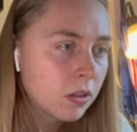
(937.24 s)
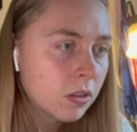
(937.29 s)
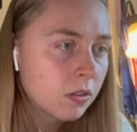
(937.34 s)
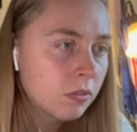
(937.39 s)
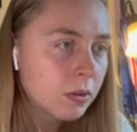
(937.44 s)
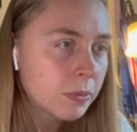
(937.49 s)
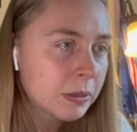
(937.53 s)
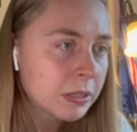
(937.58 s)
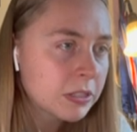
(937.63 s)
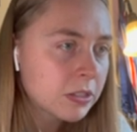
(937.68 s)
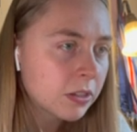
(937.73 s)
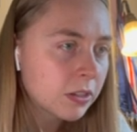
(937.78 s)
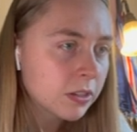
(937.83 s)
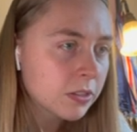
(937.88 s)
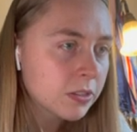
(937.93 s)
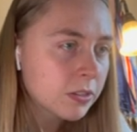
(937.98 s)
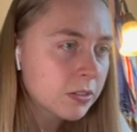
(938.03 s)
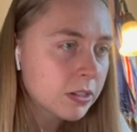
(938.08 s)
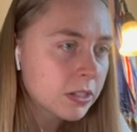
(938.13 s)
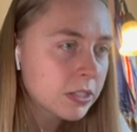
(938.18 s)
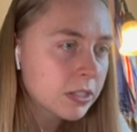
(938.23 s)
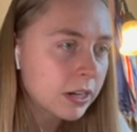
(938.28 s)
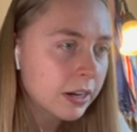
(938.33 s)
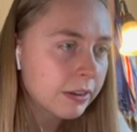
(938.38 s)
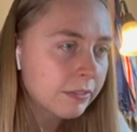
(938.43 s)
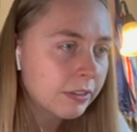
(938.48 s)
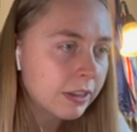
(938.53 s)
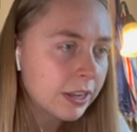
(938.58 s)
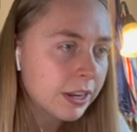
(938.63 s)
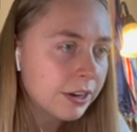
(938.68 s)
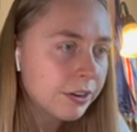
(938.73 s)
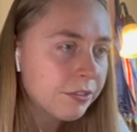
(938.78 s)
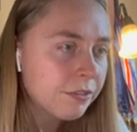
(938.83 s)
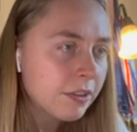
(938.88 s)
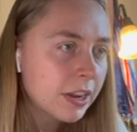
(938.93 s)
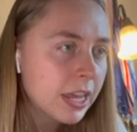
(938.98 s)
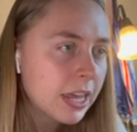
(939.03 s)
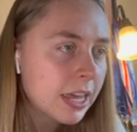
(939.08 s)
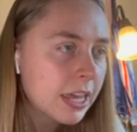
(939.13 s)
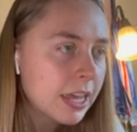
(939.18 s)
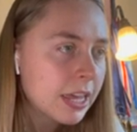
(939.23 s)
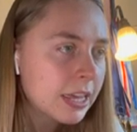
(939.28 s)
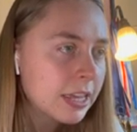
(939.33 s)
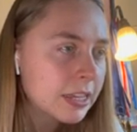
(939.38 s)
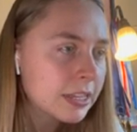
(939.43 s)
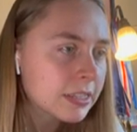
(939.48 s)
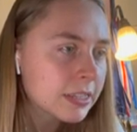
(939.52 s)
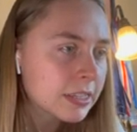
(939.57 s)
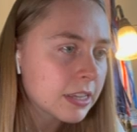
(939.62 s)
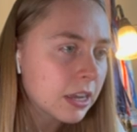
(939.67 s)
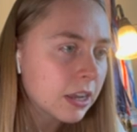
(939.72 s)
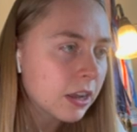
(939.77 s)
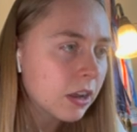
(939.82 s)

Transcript: Rapunzel also doesn't have earrings.